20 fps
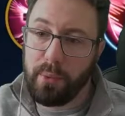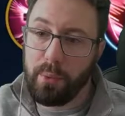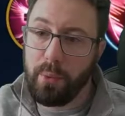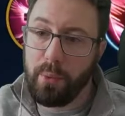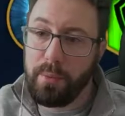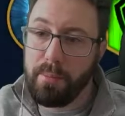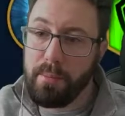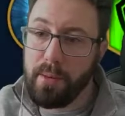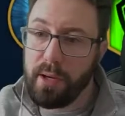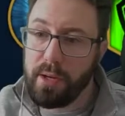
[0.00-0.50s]

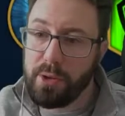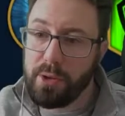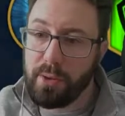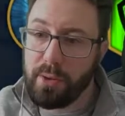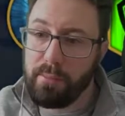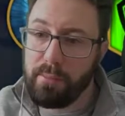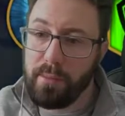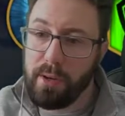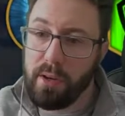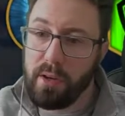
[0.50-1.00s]
We might
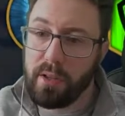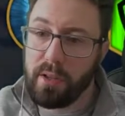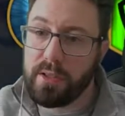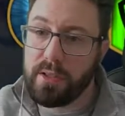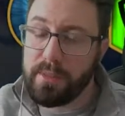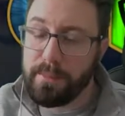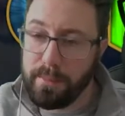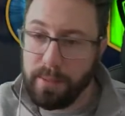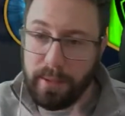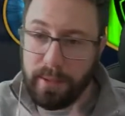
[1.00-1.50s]
drop
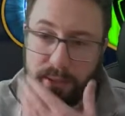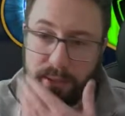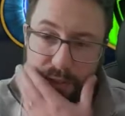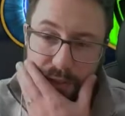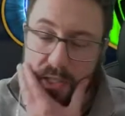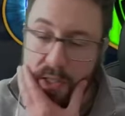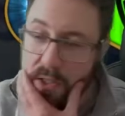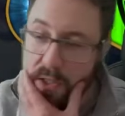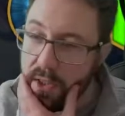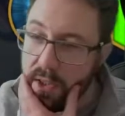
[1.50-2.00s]
Marked because
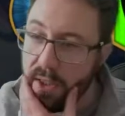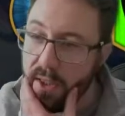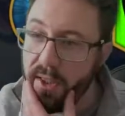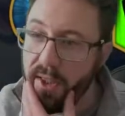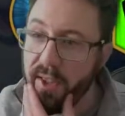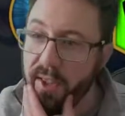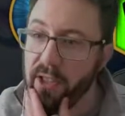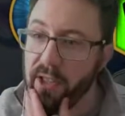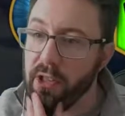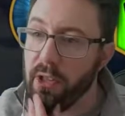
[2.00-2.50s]
she's got the
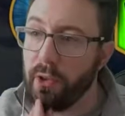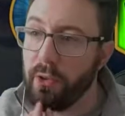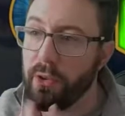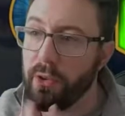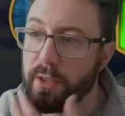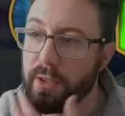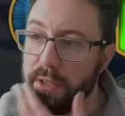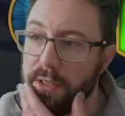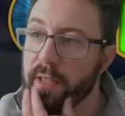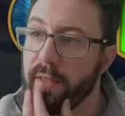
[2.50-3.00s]
least
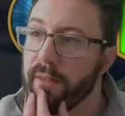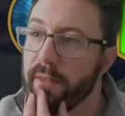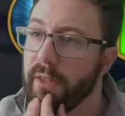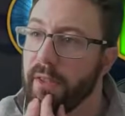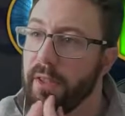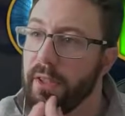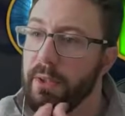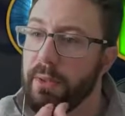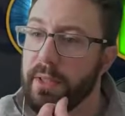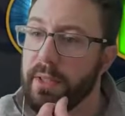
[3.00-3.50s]
long-term value, I'd